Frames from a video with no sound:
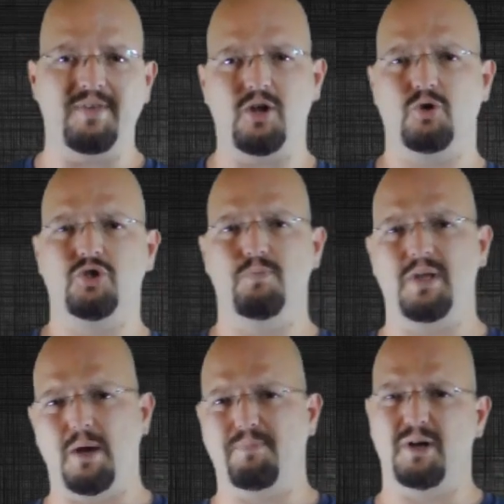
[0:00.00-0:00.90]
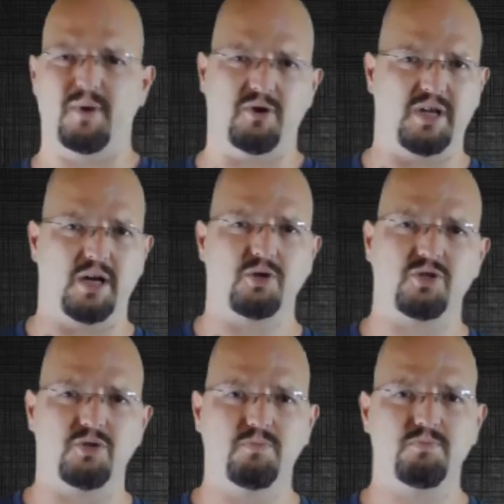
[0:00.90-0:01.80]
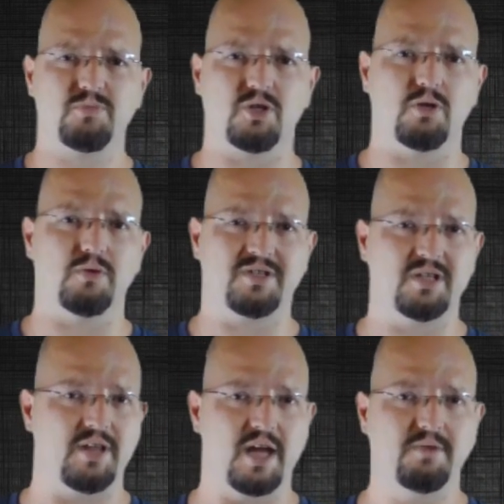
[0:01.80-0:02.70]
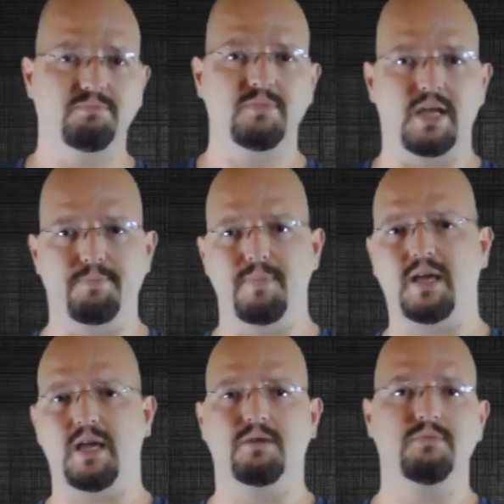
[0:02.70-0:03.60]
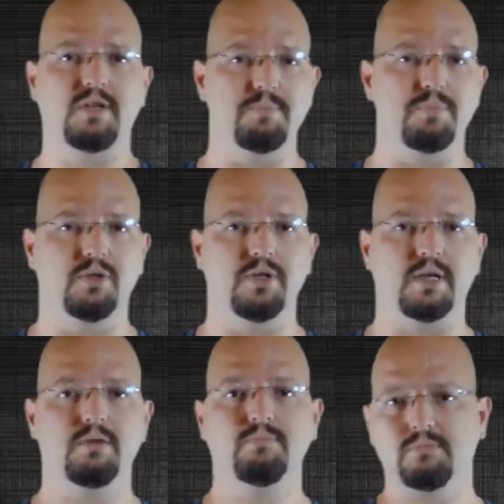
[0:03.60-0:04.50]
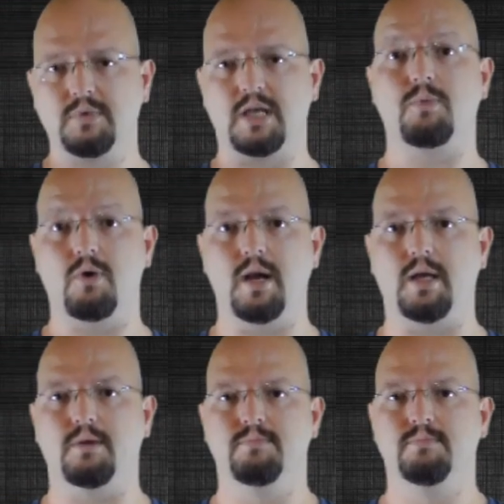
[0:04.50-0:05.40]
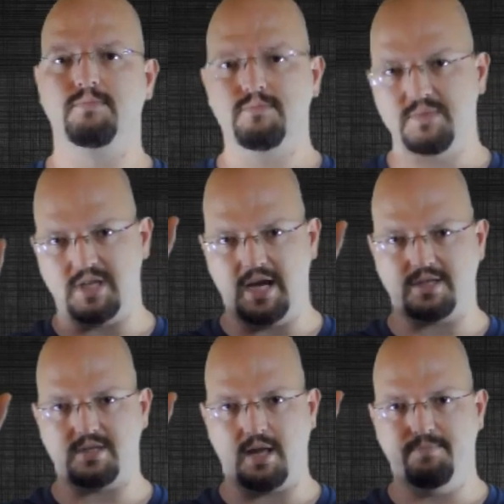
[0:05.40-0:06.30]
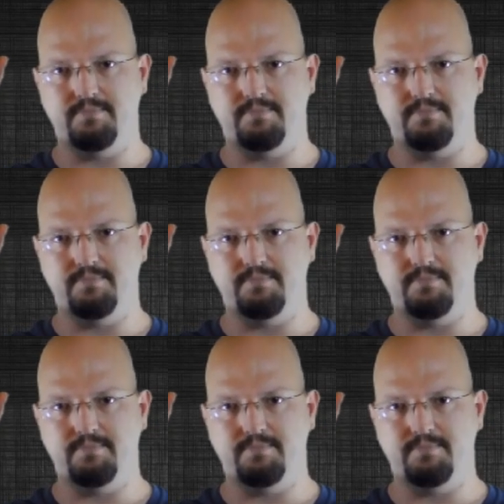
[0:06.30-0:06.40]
video should be up in about a day or two, so until then, keep making, keep building, keep creating. See you next time.